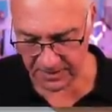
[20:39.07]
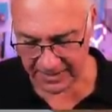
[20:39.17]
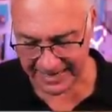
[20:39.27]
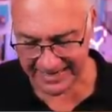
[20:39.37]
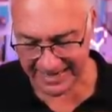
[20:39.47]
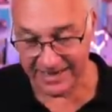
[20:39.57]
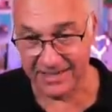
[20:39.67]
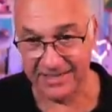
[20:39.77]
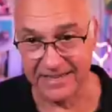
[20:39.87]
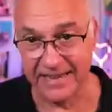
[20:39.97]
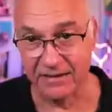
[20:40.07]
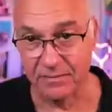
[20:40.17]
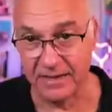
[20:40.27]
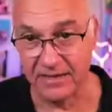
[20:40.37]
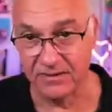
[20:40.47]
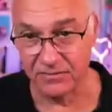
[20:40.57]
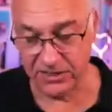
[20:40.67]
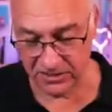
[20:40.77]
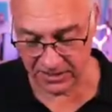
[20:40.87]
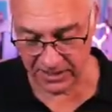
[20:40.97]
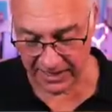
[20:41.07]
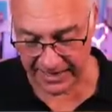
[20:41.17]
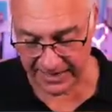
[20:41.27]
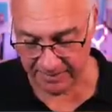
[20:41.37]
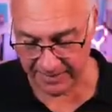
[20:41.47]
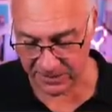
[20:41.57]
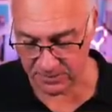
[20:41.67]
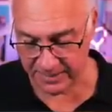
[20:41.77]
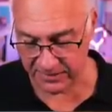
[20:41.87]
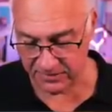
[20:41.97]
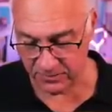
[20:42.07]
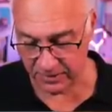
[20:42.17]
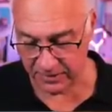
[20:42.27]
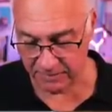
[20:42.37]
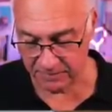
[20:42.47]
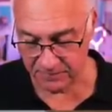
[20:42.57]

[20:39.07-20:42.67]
I had to edit this down because originally I had mashed potatoes as well.